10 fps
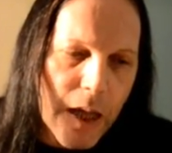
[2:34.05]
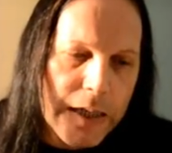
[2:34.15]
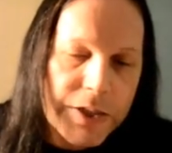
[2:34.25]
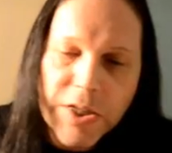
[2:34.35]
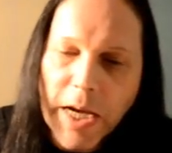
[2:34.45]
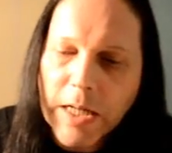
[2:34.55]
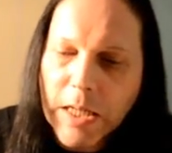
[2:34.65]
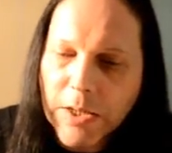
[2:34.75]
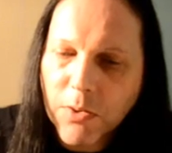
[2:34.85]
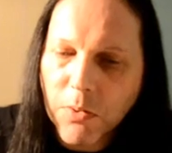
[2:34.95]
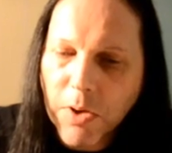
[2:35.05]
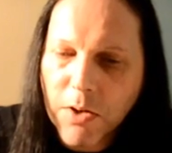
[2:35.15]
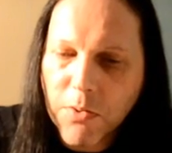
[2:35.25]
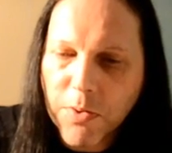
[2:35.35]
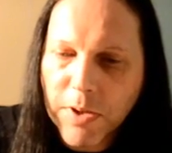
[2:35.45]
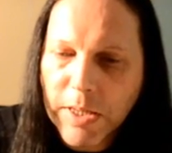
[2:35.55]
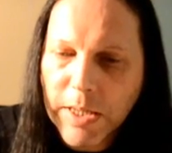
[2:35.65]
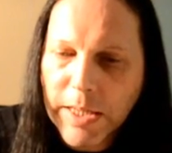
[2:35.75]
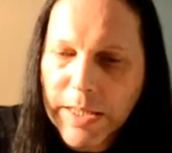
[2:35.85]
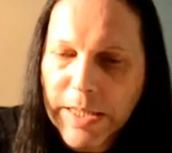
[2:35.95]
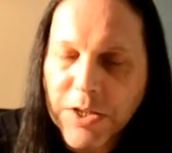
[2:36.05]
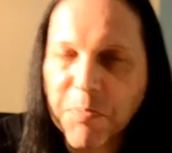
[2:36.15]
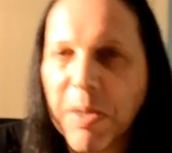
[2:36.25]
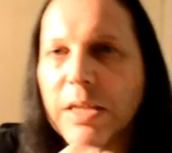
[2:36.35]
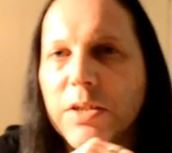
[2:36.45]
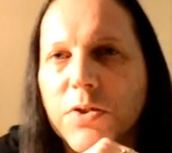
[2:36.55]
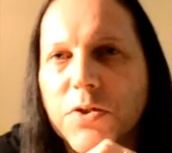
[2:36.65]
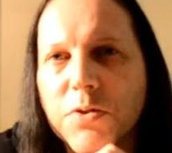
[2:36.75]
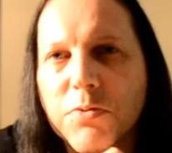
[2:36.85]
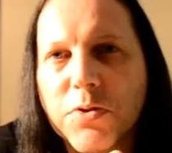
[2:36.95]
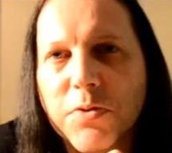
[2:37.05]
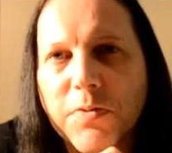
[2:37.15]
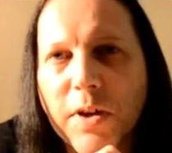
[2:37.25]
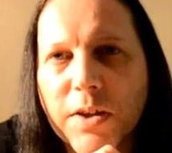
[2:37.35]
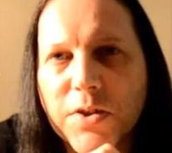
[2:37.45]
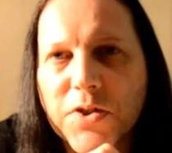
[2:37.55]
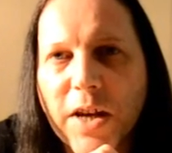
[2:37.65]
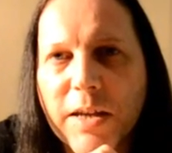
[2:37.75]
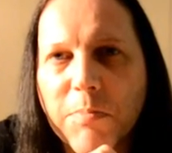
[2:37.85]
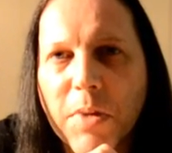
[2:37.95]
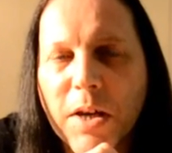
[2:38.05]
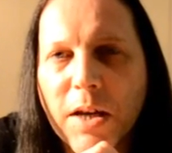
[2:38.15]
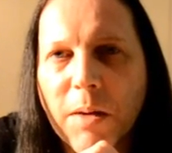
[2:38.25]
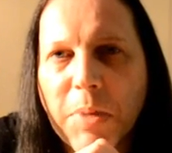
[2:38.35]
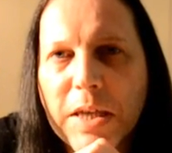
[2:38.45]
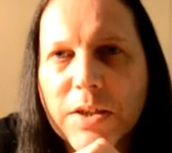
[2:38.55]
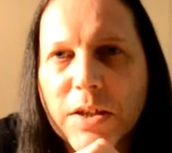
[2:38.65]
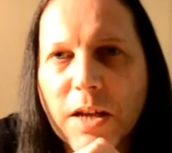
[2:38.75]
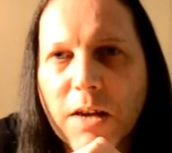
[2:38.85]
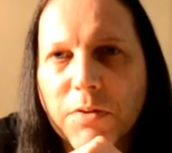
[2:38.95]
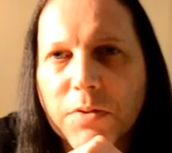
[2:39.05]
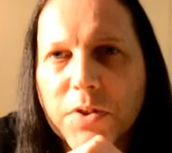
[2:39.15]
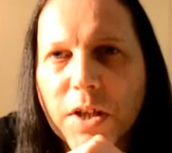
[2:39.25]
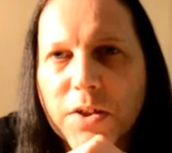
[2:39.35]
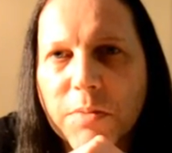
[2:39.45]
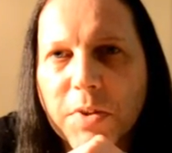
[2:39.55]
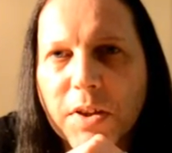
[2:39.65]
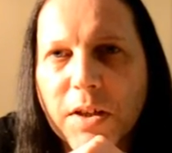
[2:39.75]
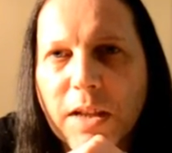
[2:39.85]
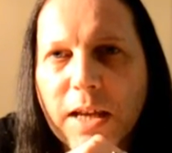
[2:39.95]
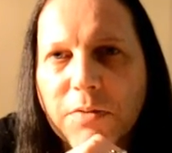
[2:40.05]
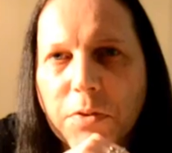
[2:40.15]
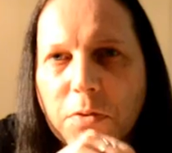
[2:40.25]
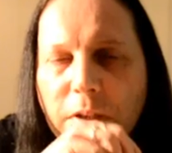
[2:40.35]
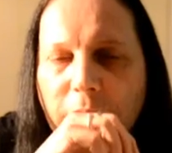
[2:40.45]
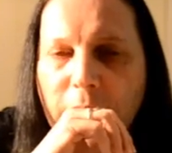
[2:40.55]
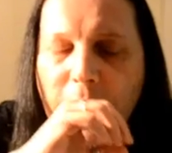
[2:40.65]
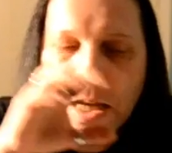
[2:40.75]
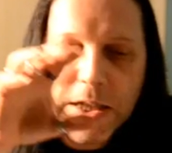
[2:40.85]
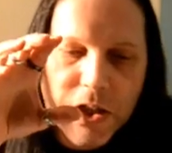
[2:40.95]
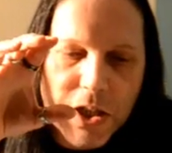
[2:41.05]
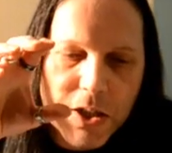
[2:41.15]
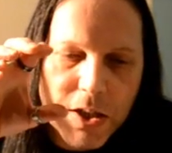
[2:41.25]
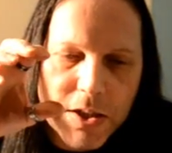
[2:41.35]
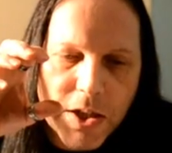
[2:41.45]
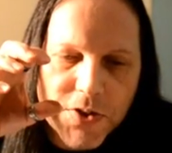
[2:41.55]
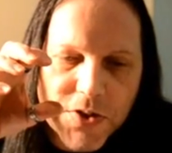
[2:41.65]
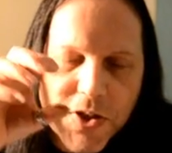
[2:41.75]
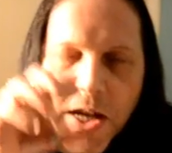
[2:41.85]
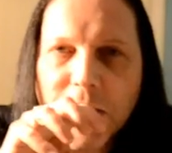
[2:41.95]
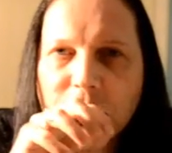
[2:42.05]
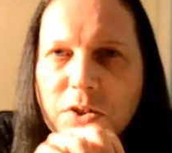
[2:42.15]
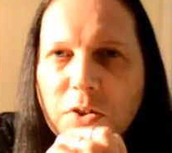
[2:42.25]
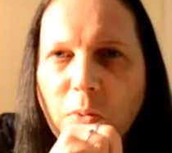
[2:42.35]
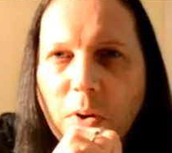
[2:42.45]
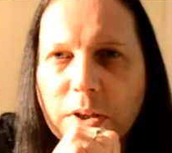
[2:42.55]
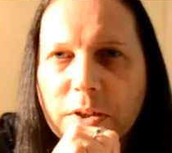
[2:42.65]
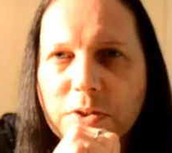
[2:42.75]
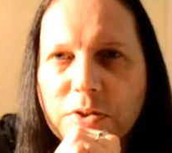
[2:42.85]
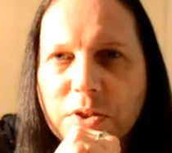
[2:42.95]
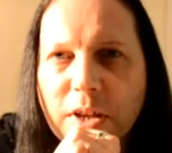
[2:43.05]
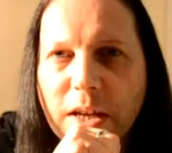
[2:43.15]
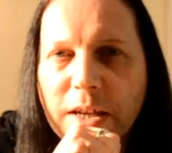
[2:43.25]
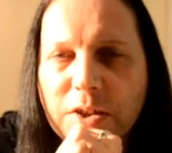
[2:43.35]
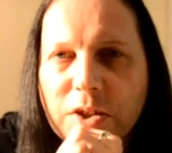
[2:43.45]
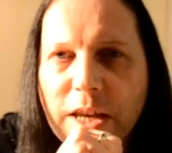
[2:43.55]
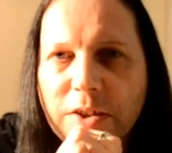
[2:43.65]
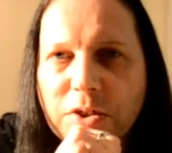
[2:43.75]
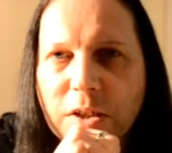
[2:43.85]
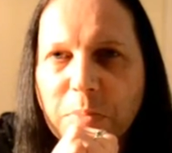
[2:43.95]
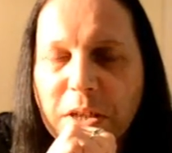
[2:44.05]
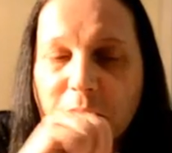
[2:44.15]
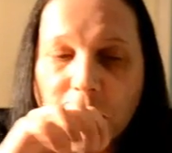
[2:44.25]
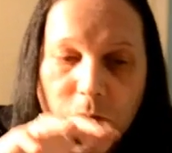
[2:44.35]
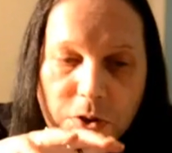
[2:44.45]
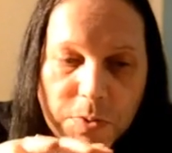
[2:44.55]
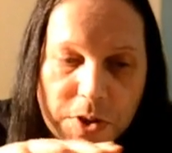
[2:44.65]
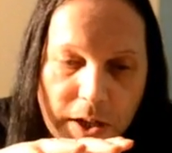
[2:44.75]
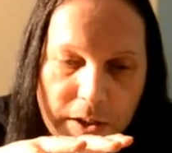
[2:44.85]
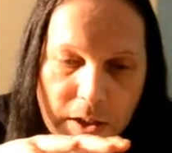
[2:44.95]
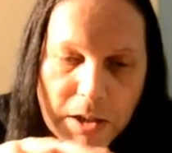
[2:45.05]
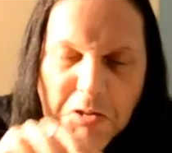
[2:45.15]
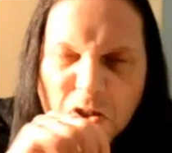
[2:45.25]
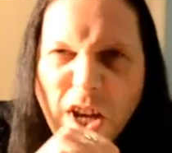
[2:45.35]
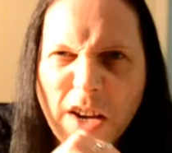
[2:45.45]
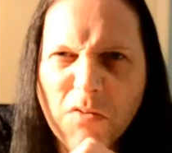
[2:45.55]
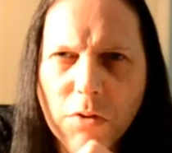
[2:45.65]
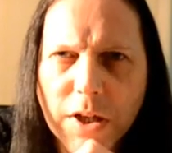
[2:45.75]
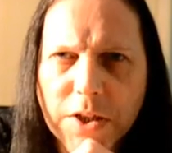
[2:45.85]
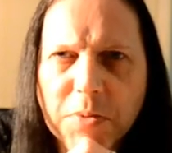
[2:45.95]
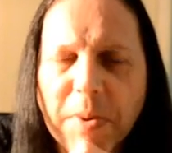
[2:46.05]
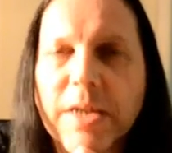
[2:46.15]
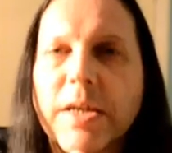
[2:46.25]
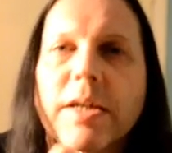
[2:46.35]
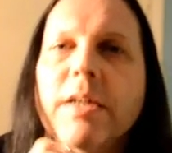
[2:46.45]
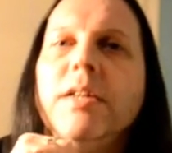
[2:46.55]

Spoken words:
Incidentally, although it is peated to sort of like the same peating level as, say, something like Lagavulin, it certainly doesn't taste quite as intensely peaty, or should we say, generally speaking.